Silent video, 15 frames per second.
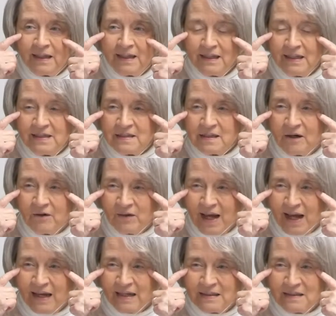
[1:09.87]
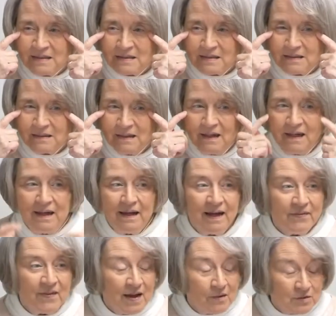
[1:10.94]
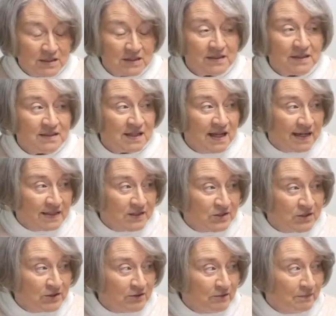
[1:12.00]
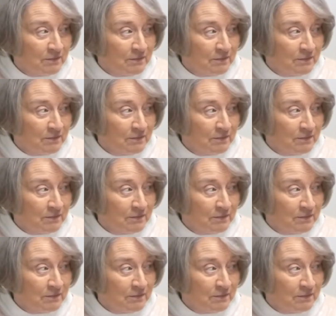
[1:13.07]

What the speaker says: in his own eyes. And that was a disaster.